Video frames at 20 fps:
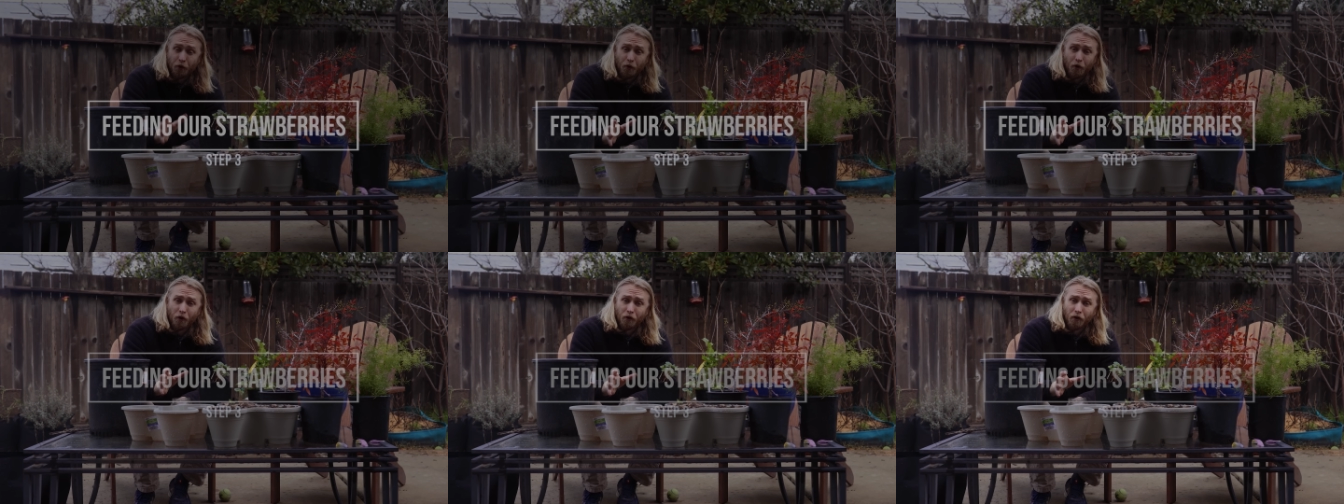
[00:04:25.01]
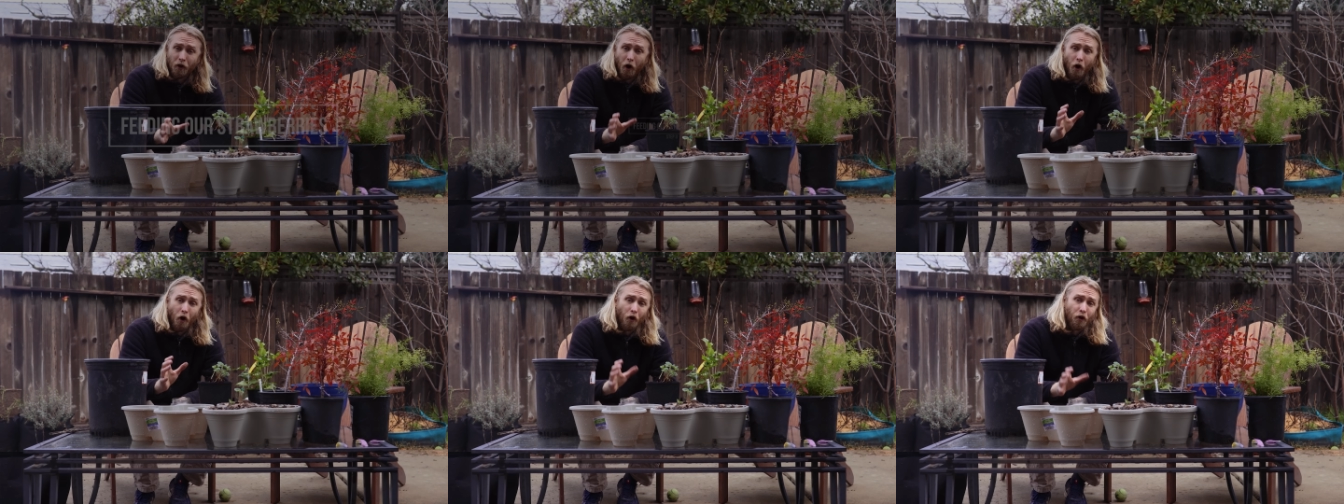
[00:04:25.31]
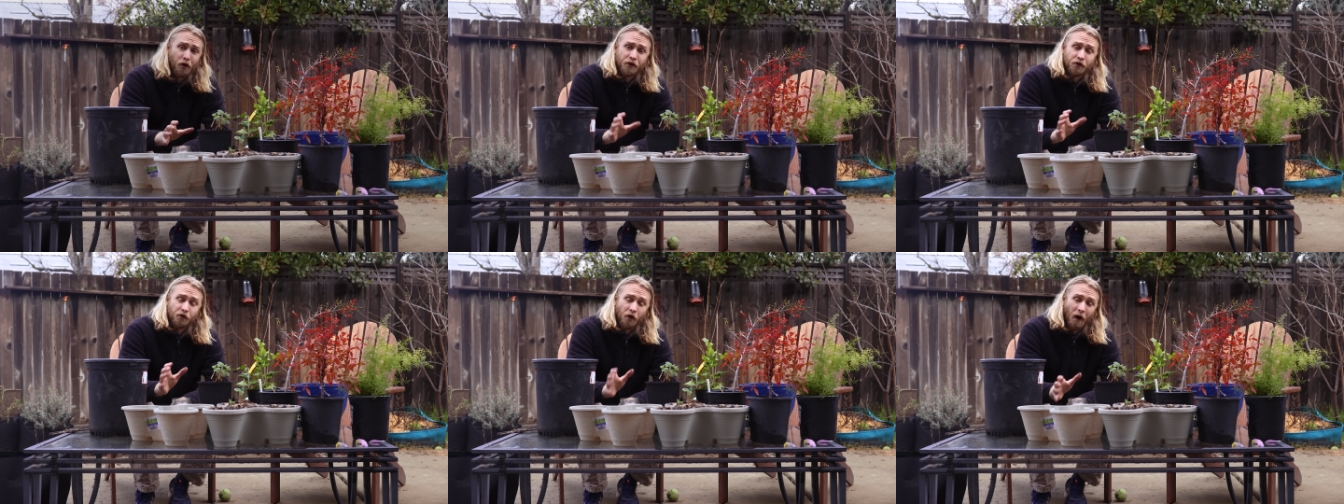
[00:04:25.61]
Google,
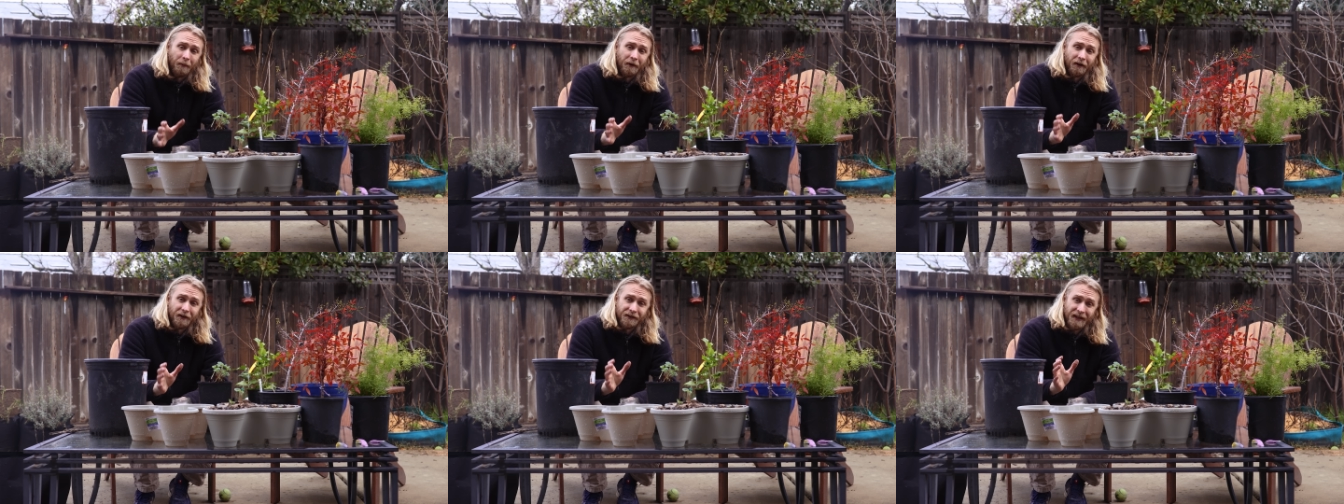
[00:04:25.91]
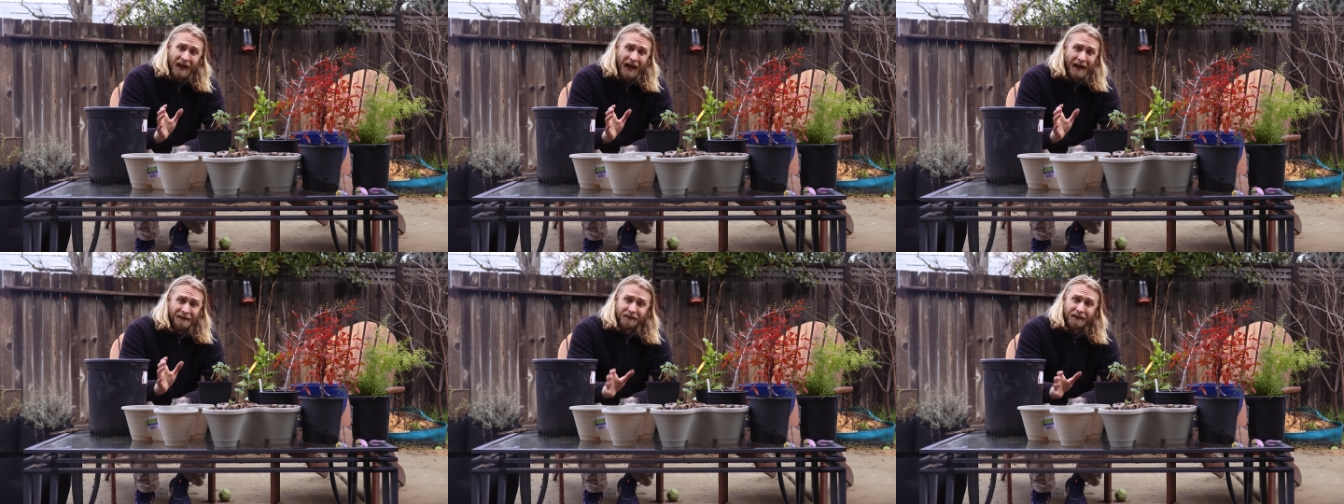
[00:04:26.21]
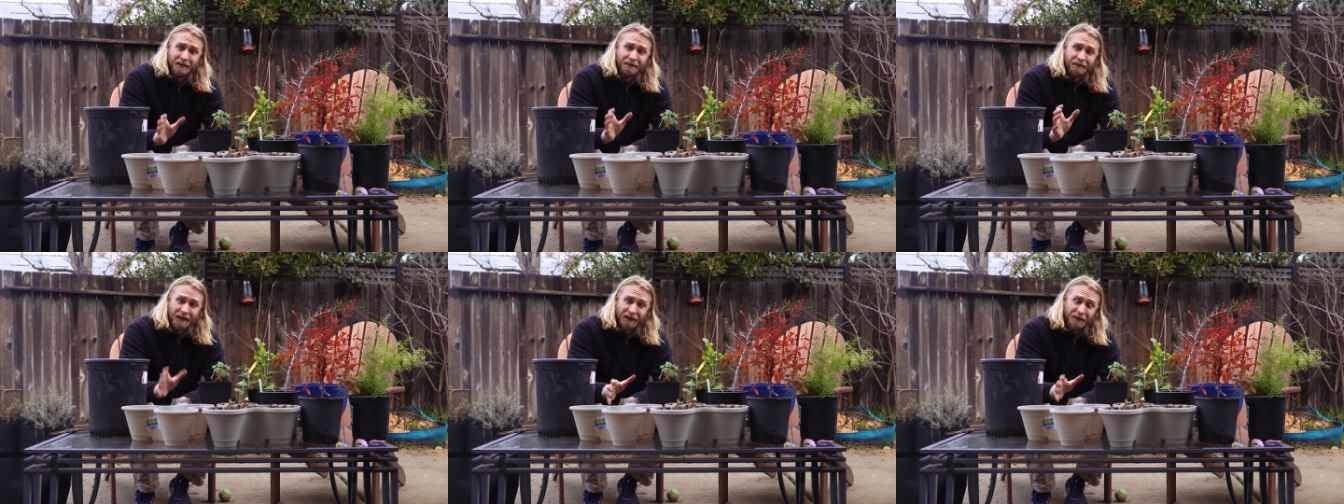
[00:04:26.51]
are strawberries
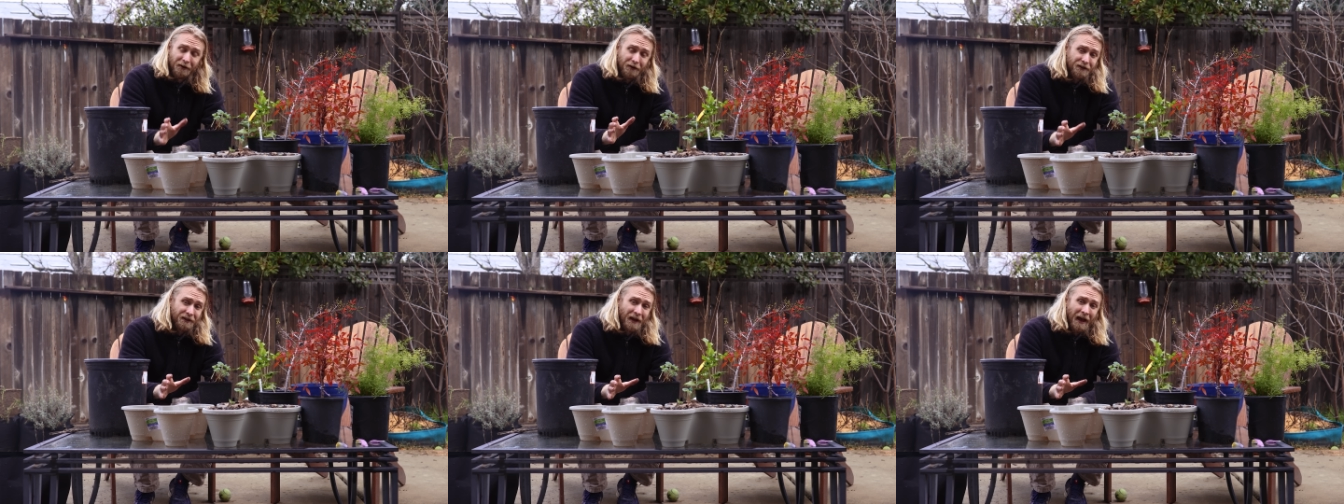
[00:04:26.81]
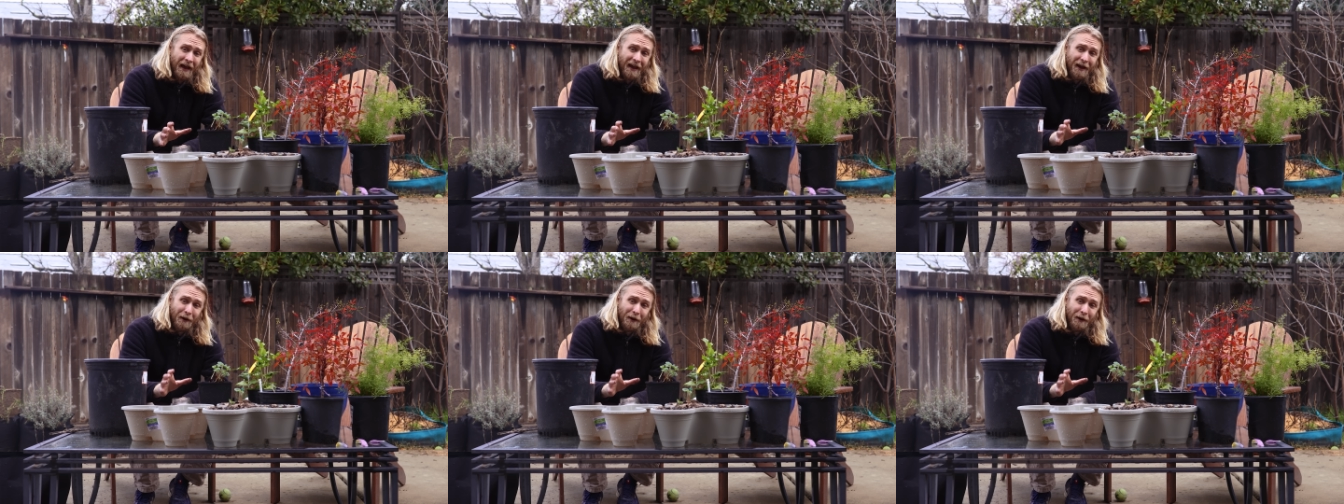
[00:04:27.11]
heavy feeders?